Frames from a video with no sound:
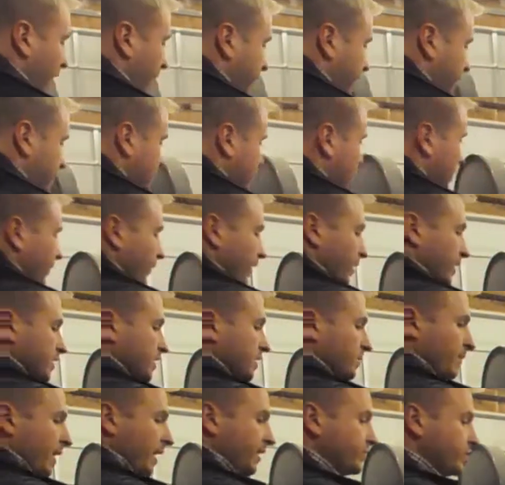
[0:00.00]
These aren't very
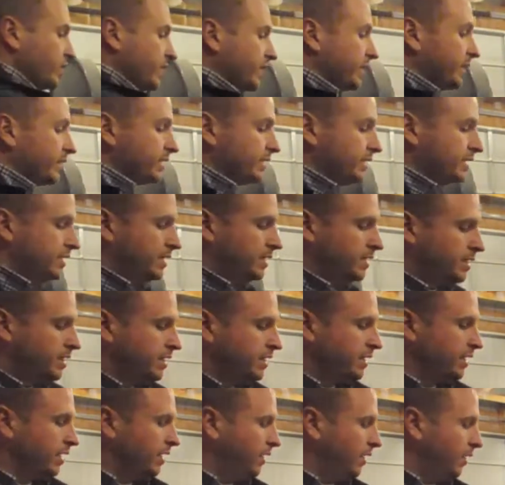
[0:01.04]
symmetric.
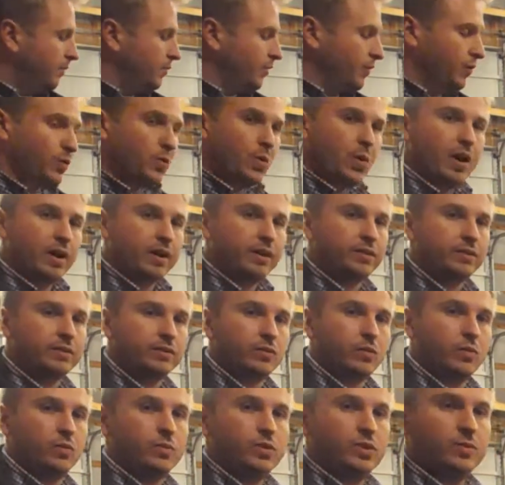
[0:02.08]
If you want it
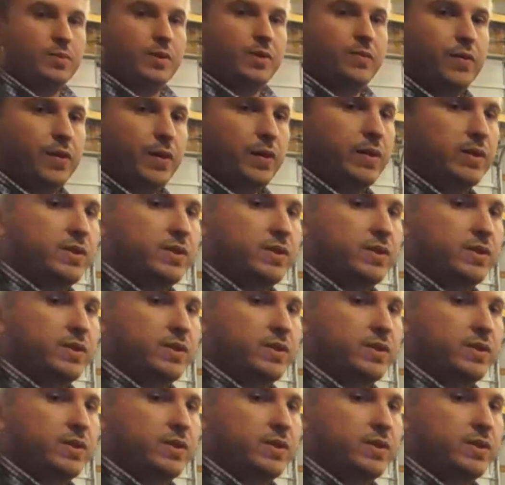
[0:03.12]
to be fairly